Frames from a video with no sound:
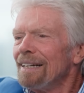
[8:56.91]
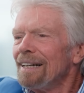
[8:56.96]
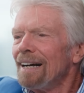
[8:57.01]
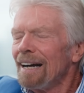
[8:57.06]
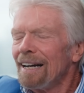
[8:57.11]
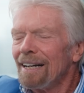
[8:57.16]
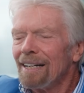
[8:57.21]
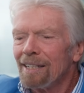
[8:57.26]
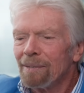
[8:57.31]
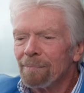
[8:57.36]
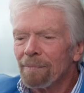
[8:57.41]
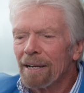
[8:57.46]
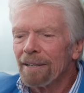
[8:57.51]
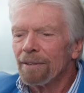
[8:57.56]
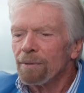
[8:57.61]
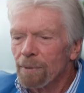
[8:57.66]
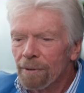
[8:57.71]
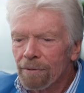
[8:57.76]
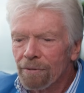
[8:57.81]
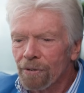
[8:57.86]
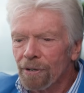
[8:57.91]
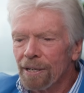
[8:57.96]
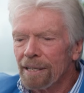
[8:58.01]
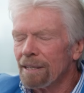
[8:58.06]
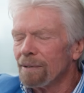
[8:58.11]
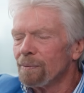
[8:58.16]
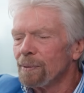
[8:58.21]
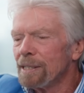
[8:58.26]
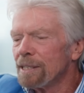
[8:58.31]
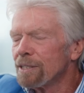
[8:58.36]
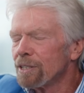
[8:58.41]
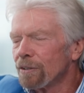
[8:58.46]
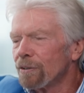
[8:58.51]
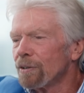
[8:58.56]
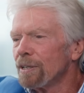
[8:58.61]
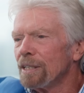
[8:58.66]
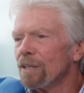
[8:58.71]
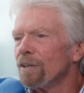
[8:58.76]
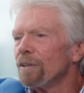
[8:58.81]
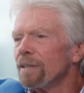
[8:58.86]
um, and there were three that we
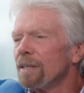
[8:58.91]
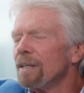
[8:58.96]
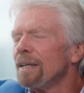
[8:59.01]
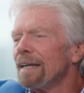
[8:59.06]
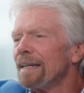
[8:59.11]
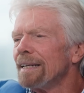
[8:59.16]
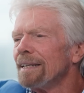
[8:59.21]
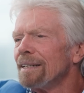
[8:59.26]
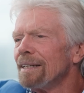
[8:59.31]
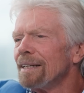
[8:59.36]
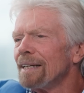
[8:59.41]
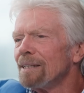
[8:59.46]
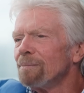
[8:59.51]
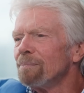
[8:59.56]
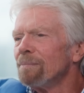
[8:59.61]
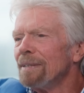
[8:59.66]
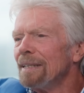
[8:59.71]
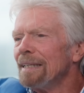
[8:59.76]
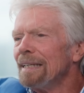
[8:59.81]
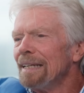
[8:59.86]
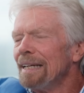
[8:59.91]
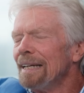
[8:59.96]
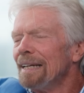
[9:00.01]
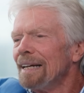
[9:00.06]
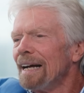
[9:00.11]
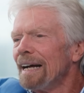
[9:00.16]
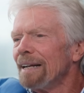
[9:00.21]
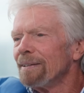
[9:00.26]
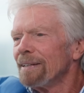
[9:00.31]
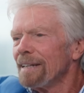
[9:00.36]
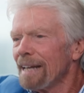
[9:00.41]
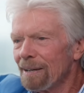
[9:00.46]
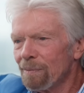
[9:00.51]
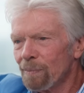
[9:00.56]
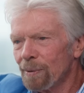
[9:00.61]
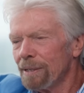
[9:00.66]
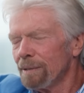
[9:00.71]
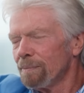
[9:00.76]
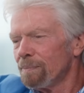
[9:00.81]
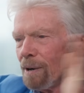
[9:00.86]
disagreed on, and um, and yet
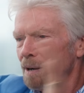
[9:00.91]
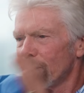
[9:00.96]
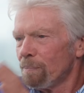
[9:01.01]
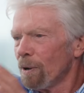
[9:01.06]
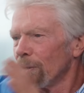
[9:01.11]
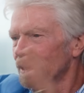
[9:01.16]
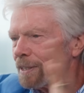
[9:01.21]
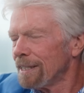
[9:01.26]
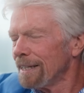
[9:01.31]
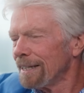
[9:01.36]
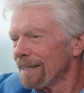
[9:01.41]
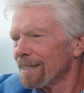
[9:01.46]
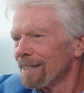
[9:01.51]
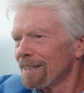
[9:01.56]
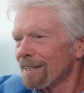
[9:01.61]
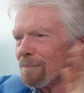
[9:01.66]
our politics are